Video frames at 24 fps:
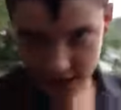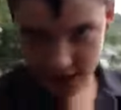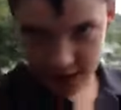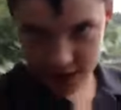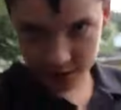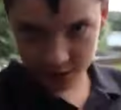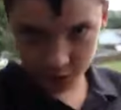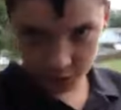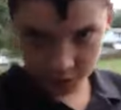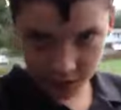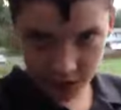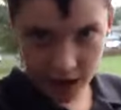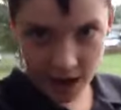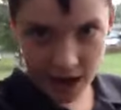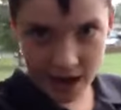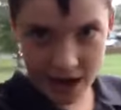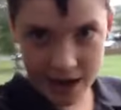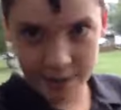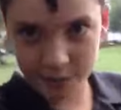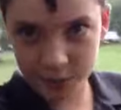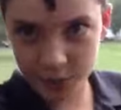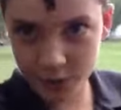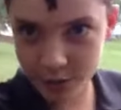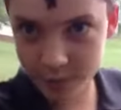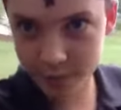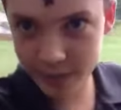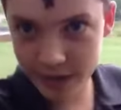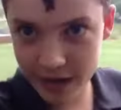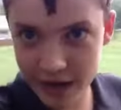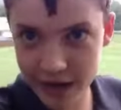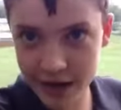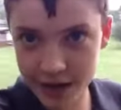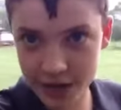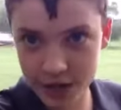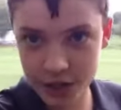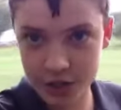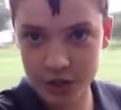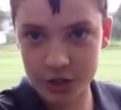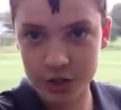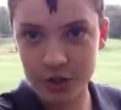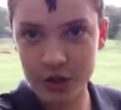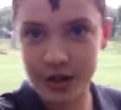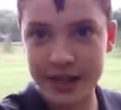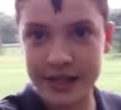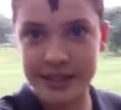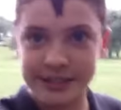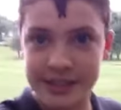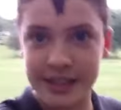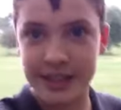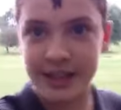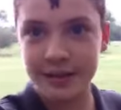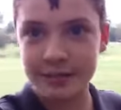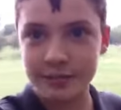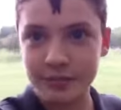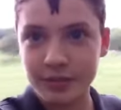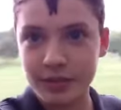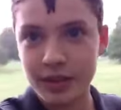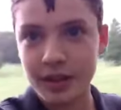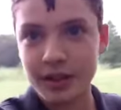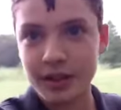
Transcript: and I'm doing my hair crazy.